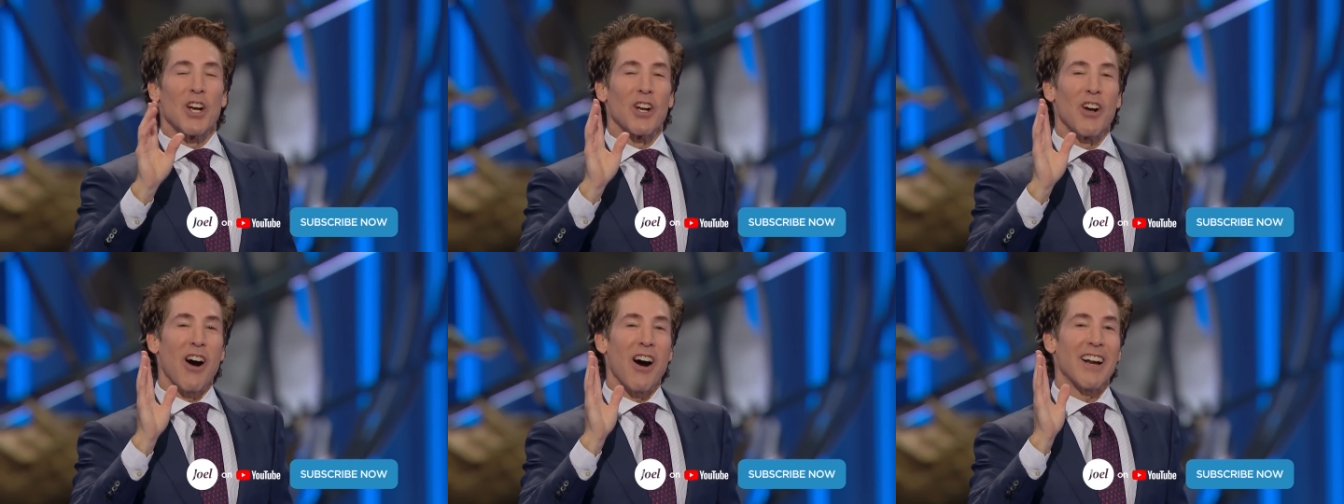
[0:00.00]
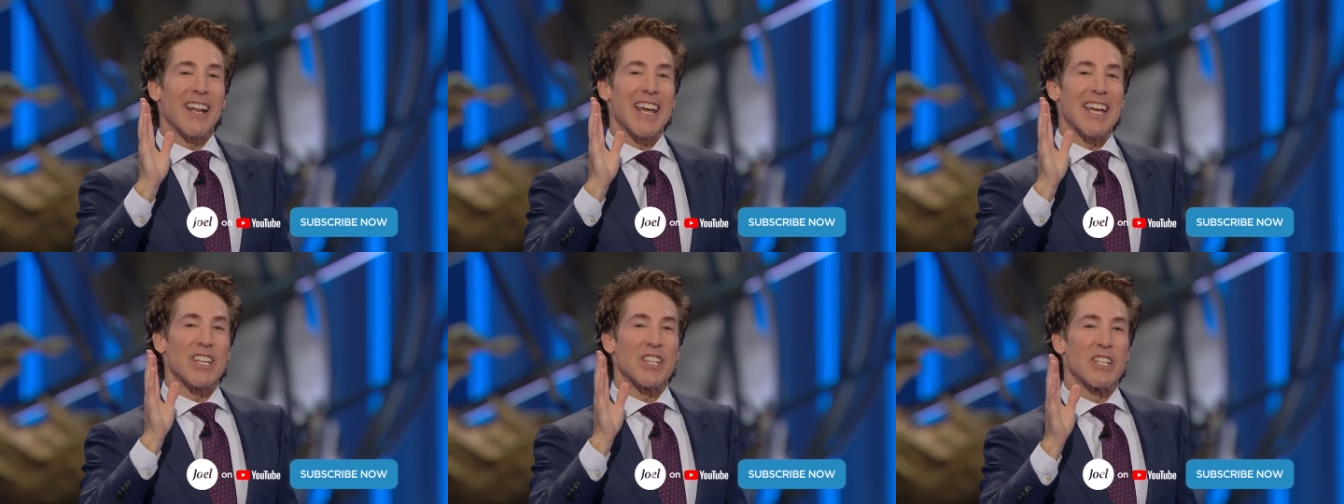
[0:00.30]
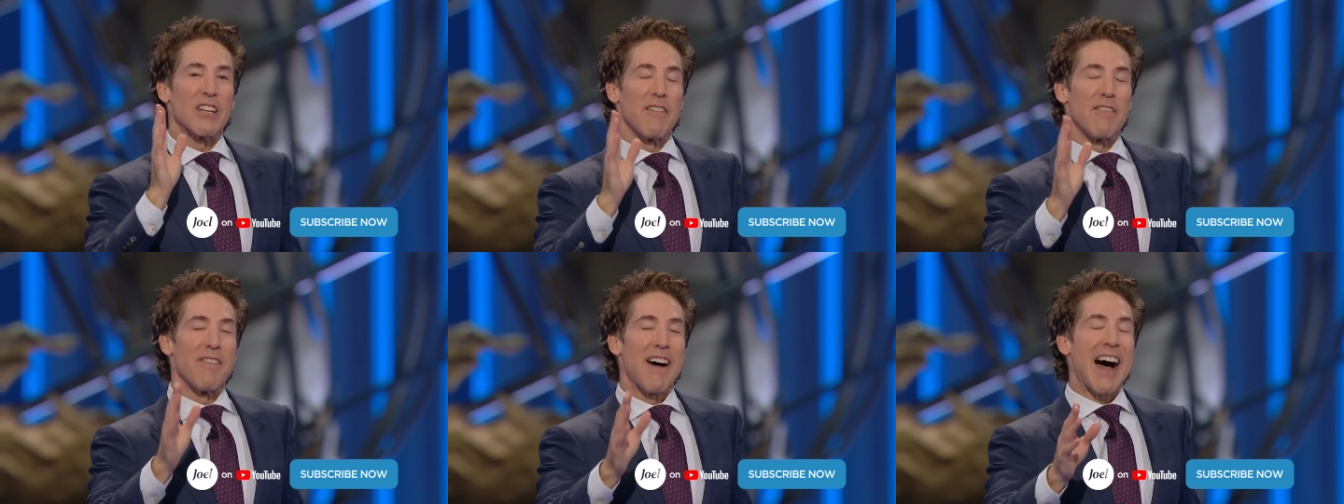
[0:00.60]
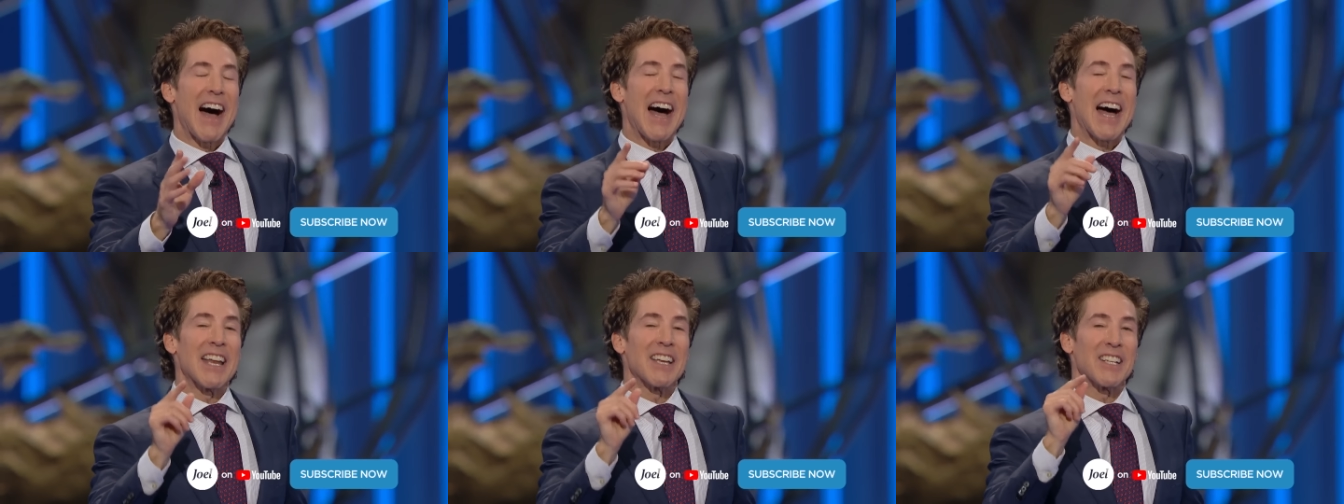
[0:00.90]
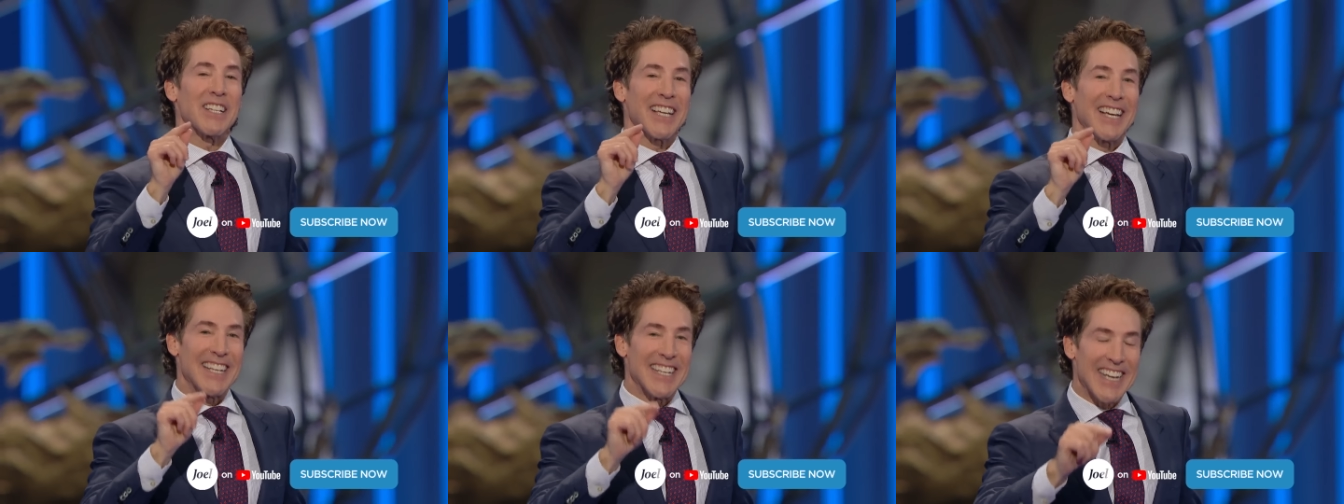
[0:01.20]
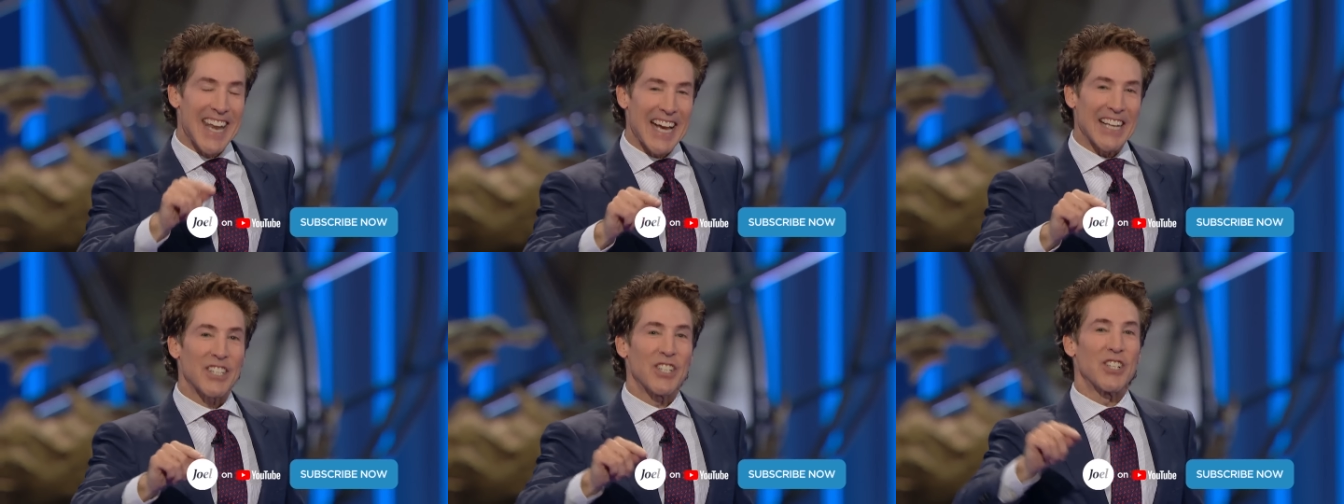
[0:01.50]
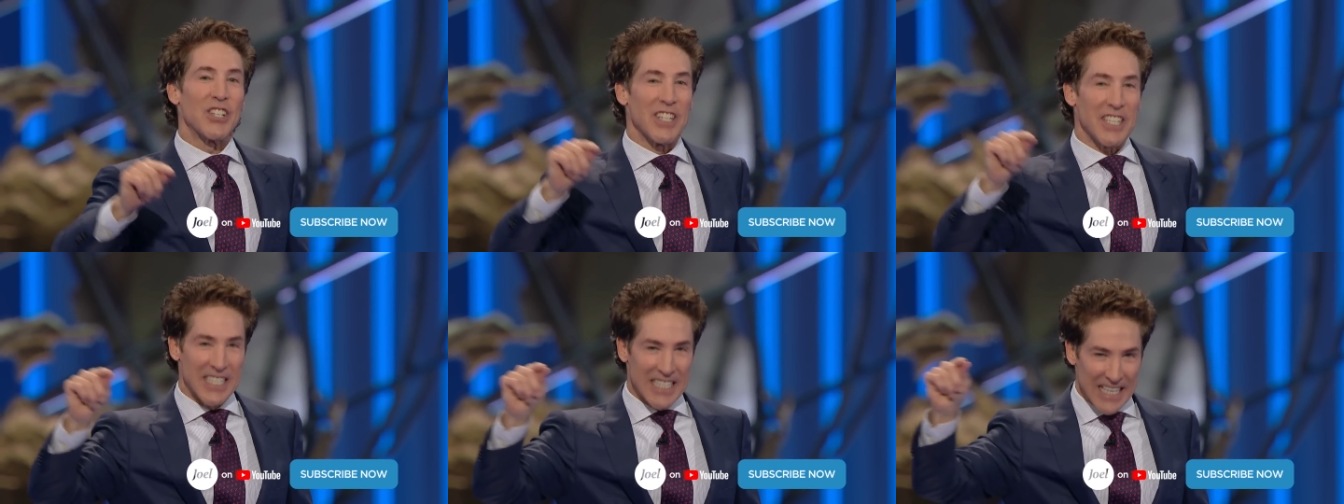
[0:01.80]
God has divine
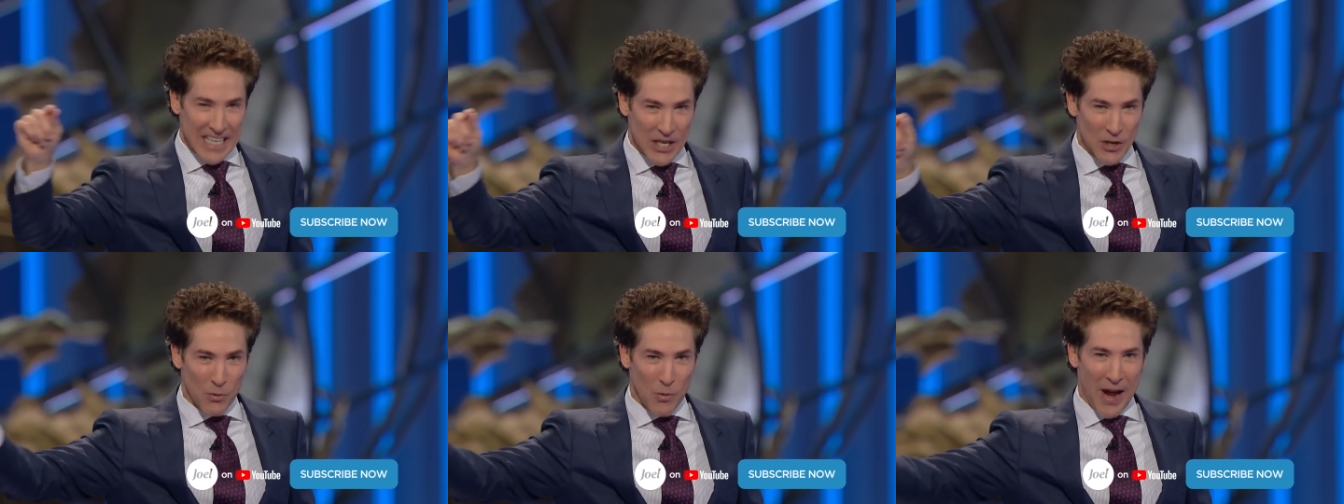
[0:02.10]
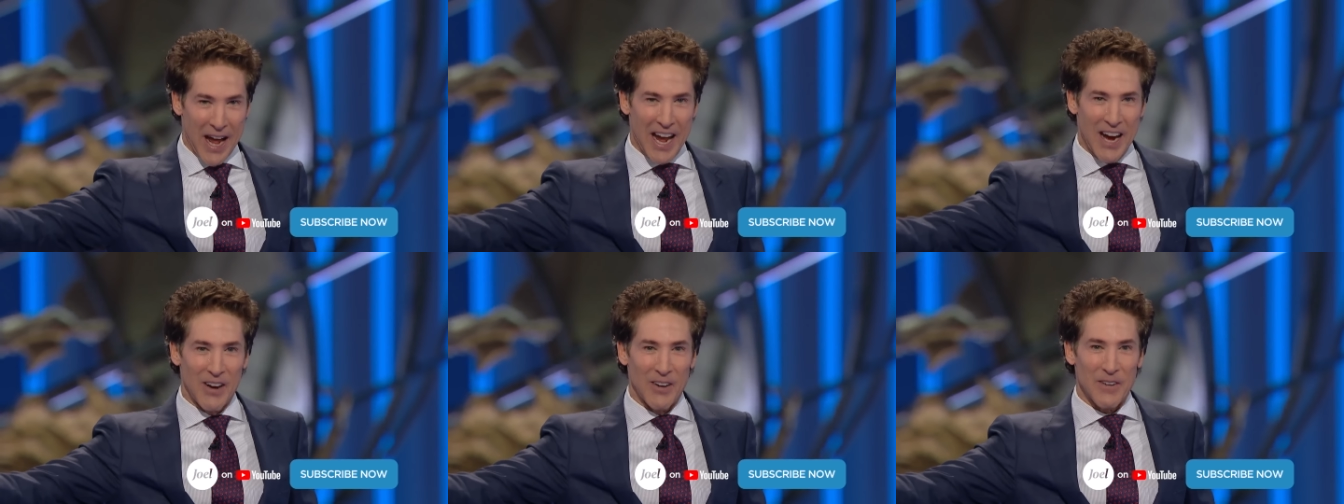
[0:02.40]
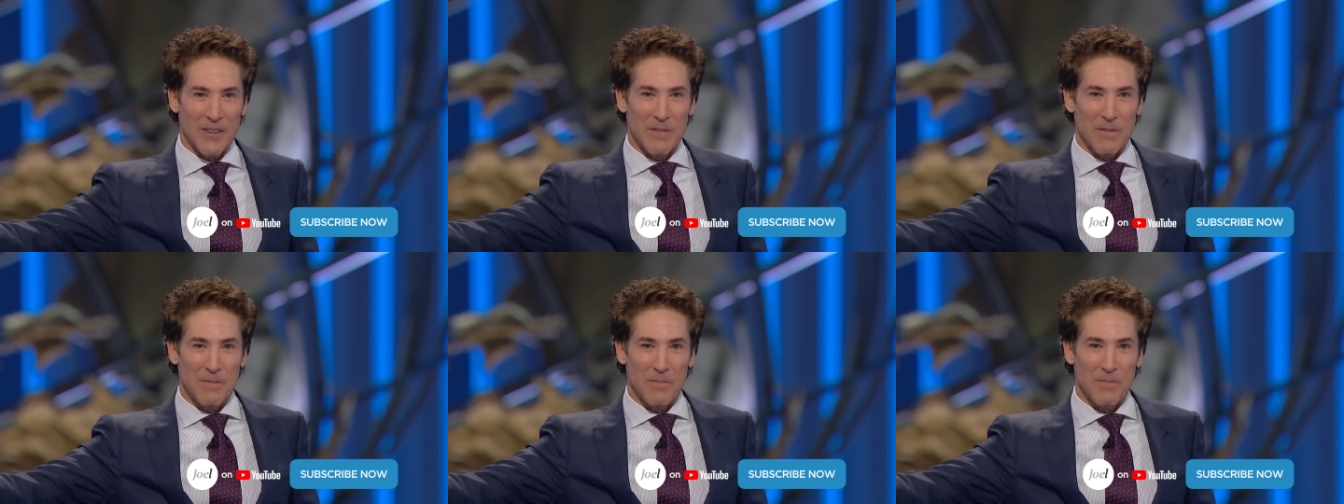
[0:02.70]
connections en route.